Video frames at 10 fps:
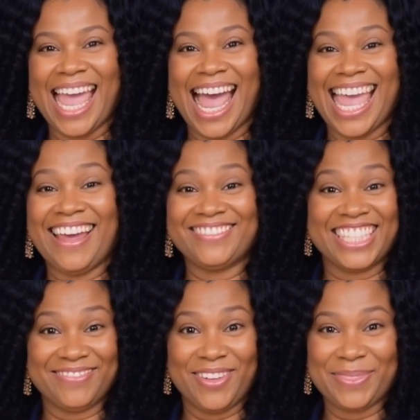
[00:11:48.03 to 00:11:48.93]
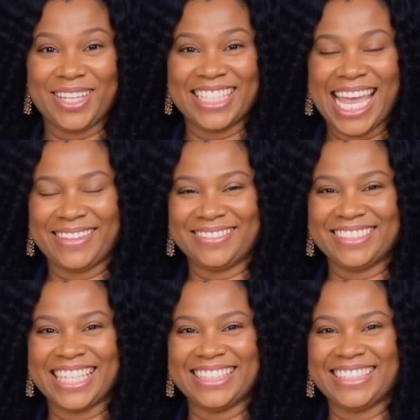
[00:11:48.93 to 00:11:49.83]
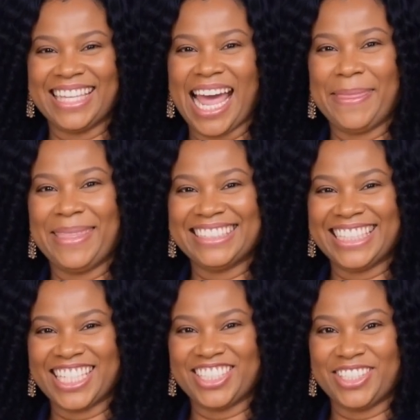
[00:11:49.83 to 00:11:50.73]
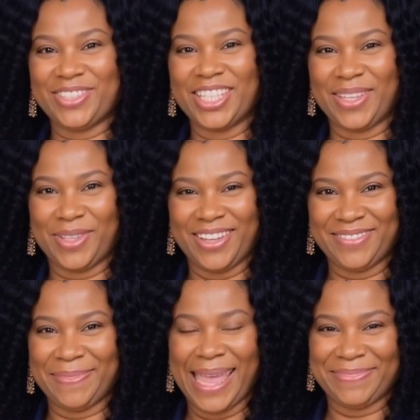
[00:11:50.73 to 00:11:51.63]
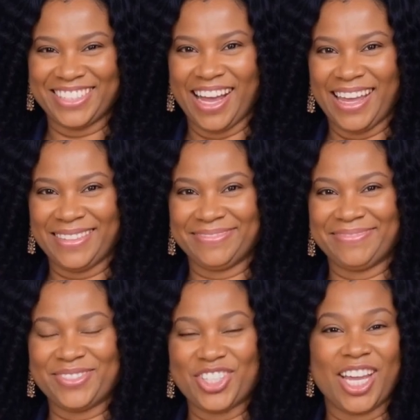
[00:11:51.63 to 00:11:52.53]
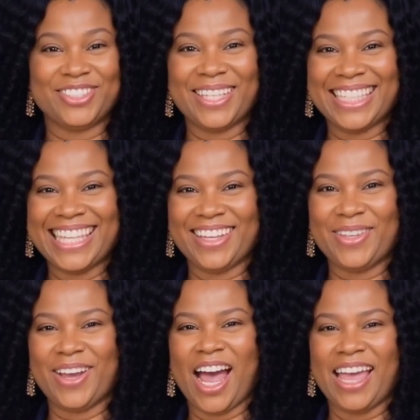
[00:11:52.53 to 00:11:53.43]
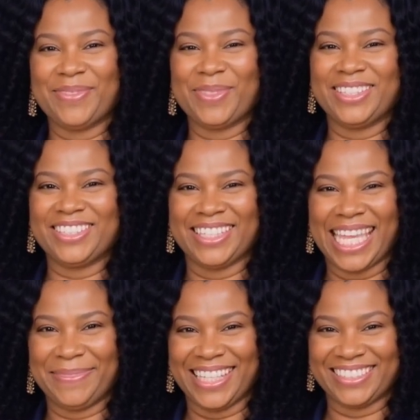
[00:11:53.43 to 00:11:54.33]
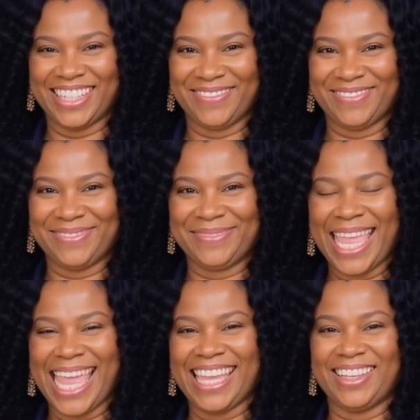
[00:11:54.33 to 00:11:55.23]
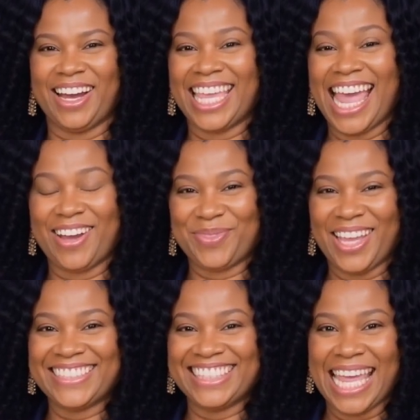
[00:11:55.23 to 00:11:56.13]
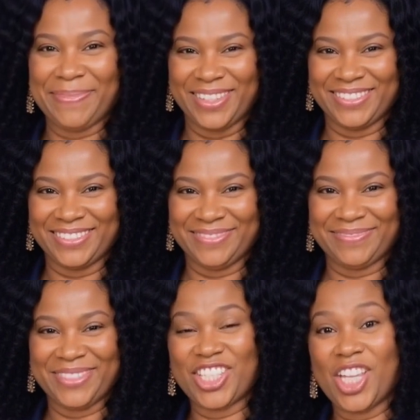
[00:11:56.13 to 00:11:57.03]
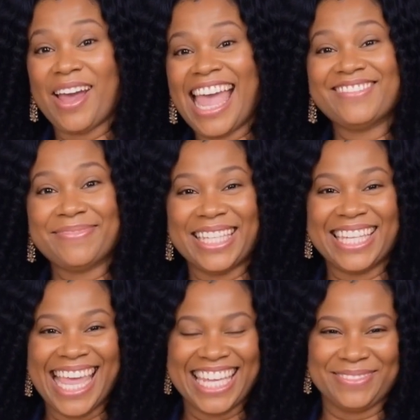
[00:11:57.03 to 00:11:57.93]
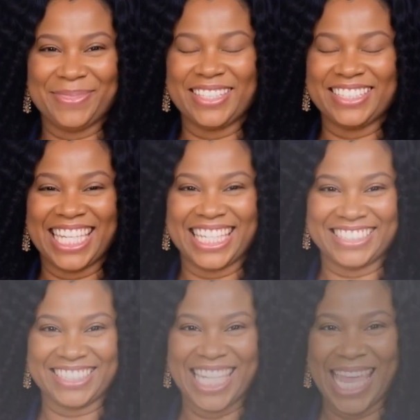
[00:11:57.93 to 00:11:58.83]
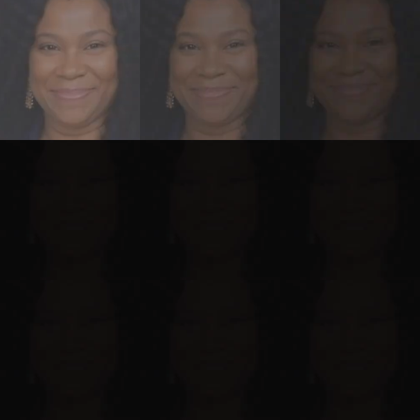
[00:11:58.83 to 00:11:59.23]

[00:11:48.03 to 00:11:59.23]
I have several book titles linked in the comment section you can order from Amazon. Talk to a lender or call a realtor like myself and learn how to run the numbers. You don't have to be an expert to take a step.